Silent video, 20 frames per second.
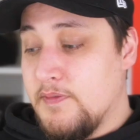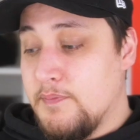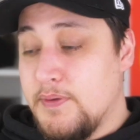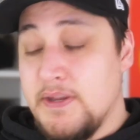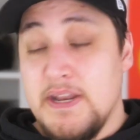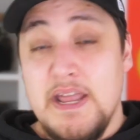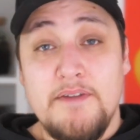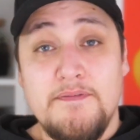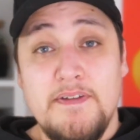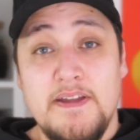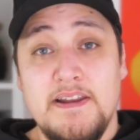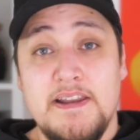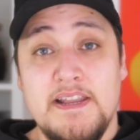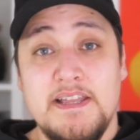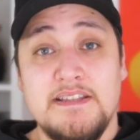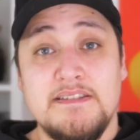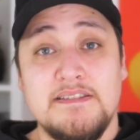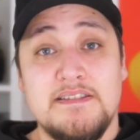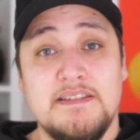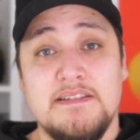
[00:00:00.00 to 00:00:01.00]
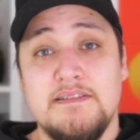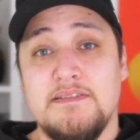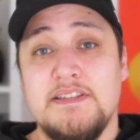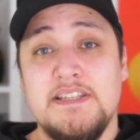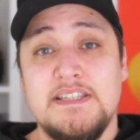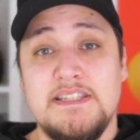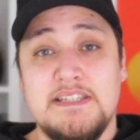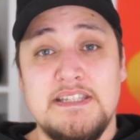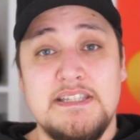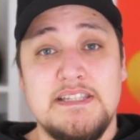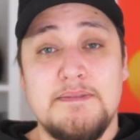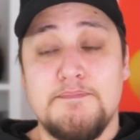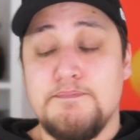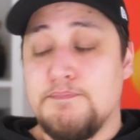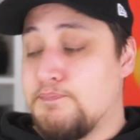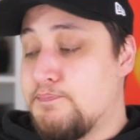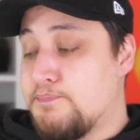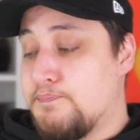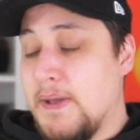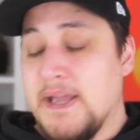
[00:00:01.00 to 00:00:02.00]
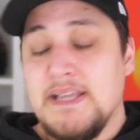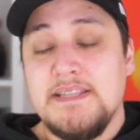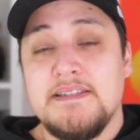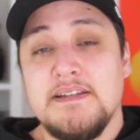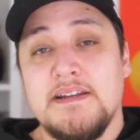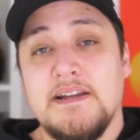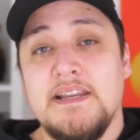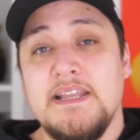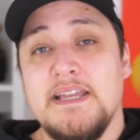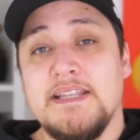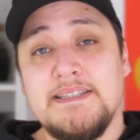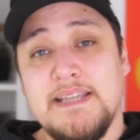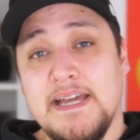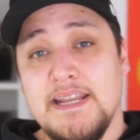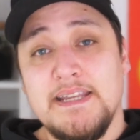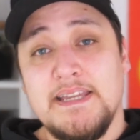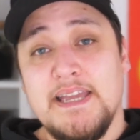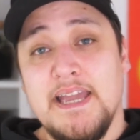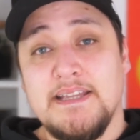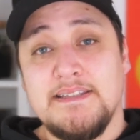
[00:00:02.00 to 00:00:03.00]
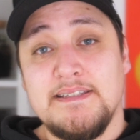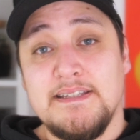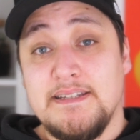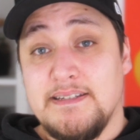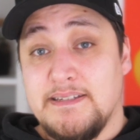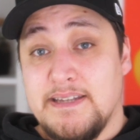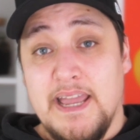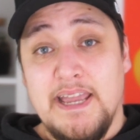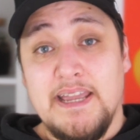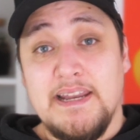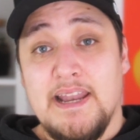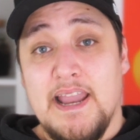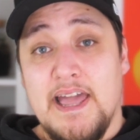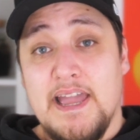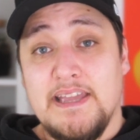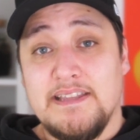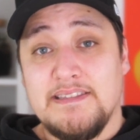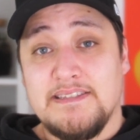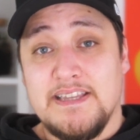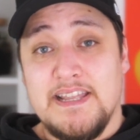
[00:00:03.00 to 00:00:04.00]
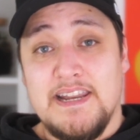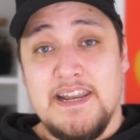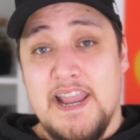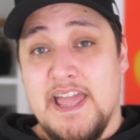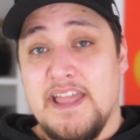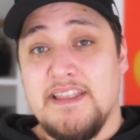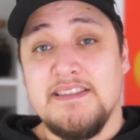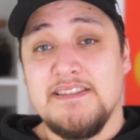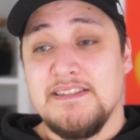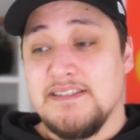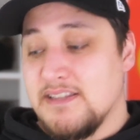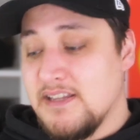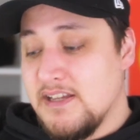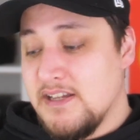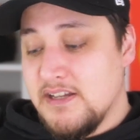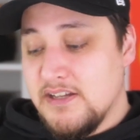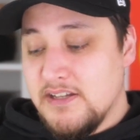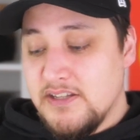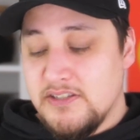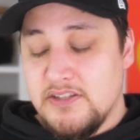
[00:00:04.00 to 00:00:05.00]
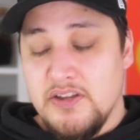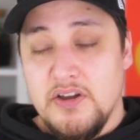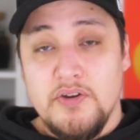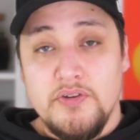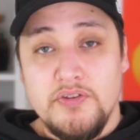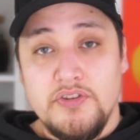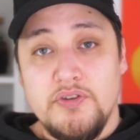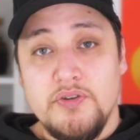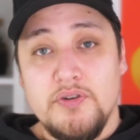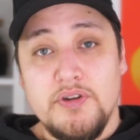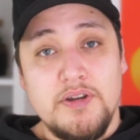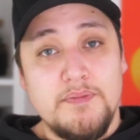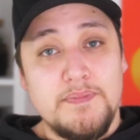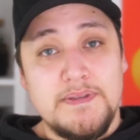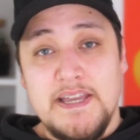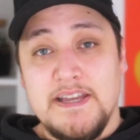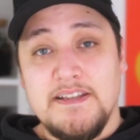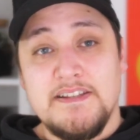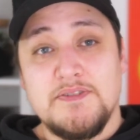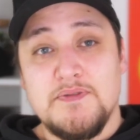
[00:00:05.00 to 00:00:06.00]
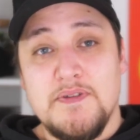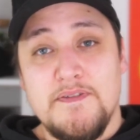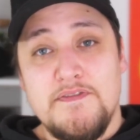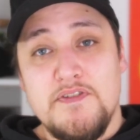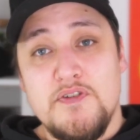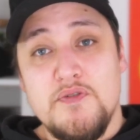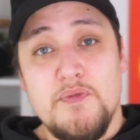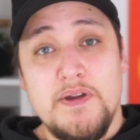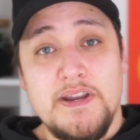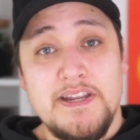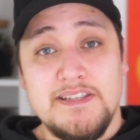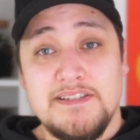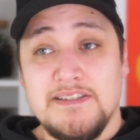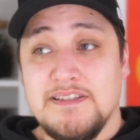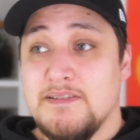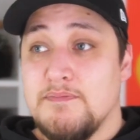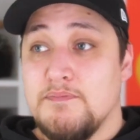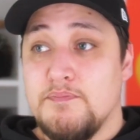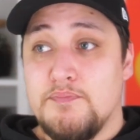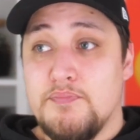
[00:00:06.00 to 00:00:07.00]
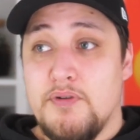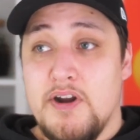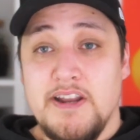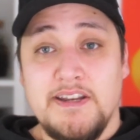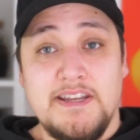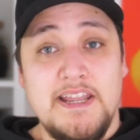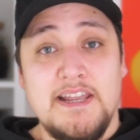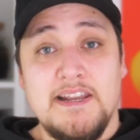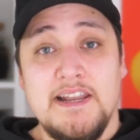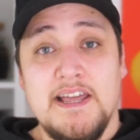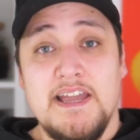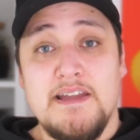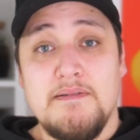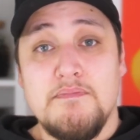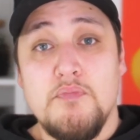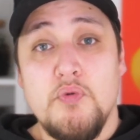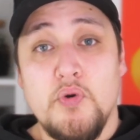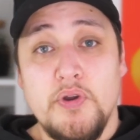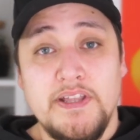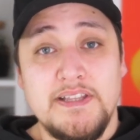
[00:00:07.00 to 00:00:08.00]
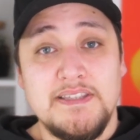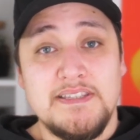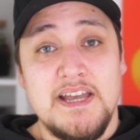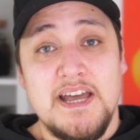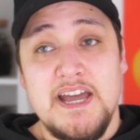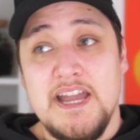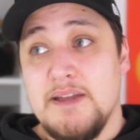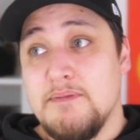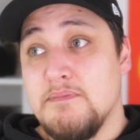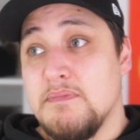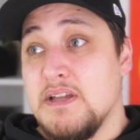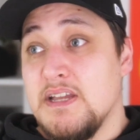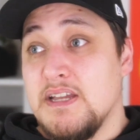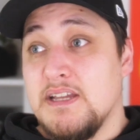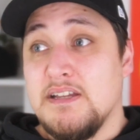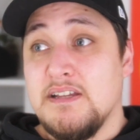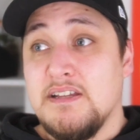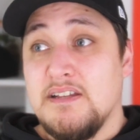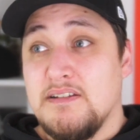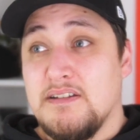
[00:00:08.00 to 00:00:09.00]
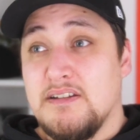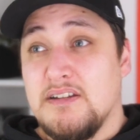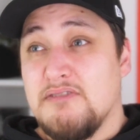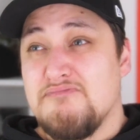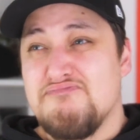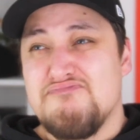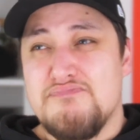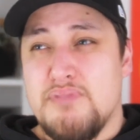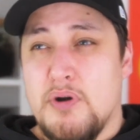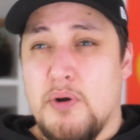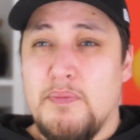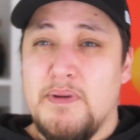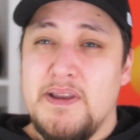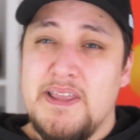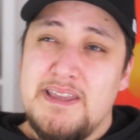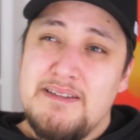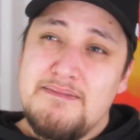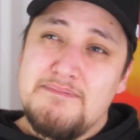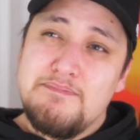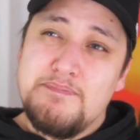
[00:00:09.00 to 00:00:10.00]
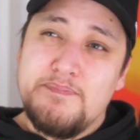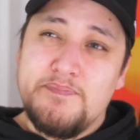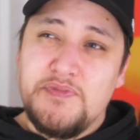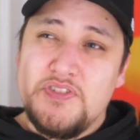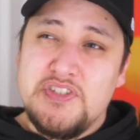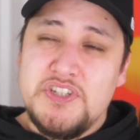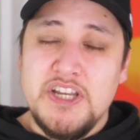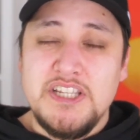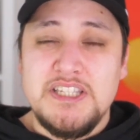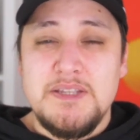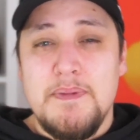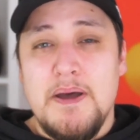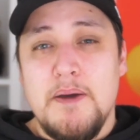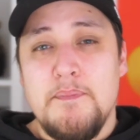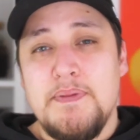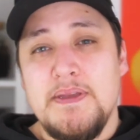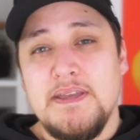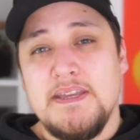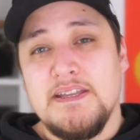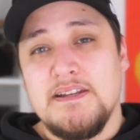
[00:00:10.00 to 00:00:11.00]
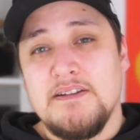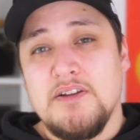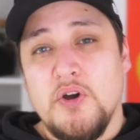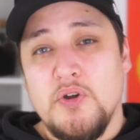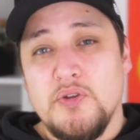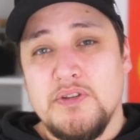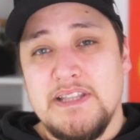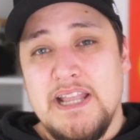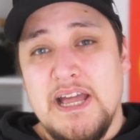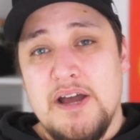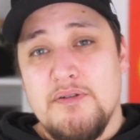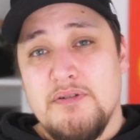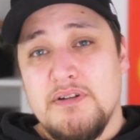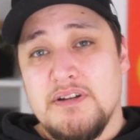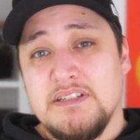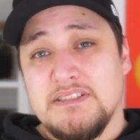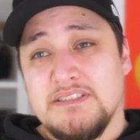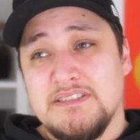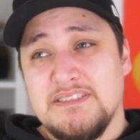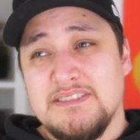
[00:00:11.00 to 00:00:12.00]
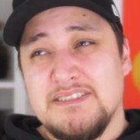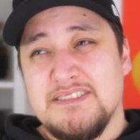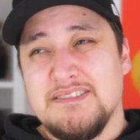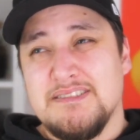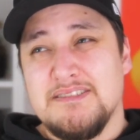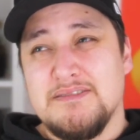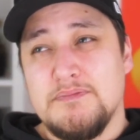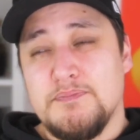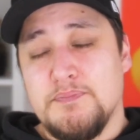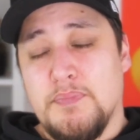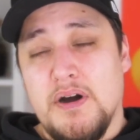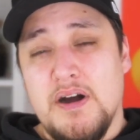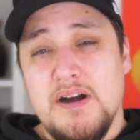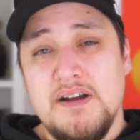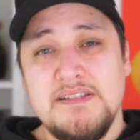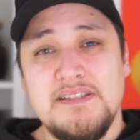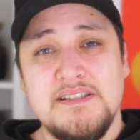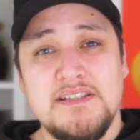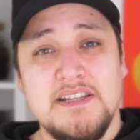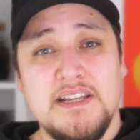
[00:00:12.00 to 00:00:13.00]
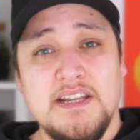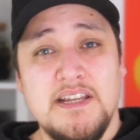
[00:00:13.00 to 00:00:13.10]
Being an f8 lens, this is basically a dedicated daylight lens. So you're going to take this with you when it's bright daylight, morning time, probably just about peaking golden hour past.